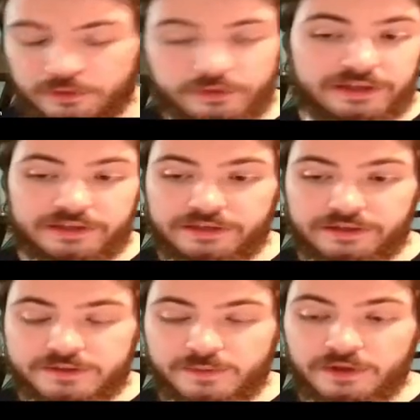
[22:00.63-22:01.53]
think
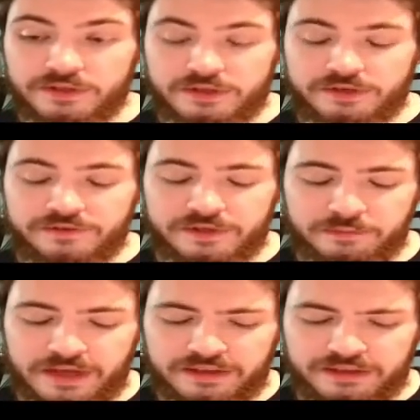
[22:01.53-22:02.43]
it's well deserved
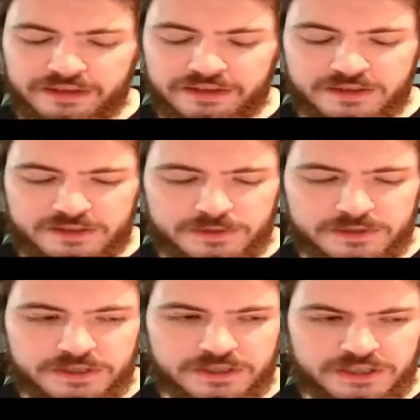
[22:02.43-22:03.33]
him getting this
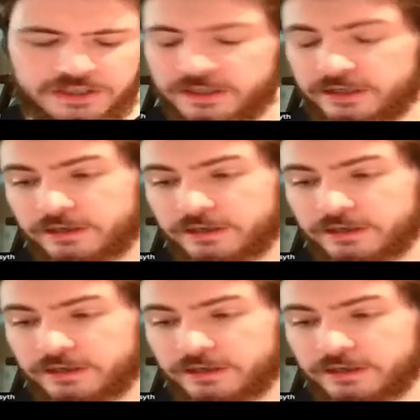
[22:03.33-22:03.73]
position. He did a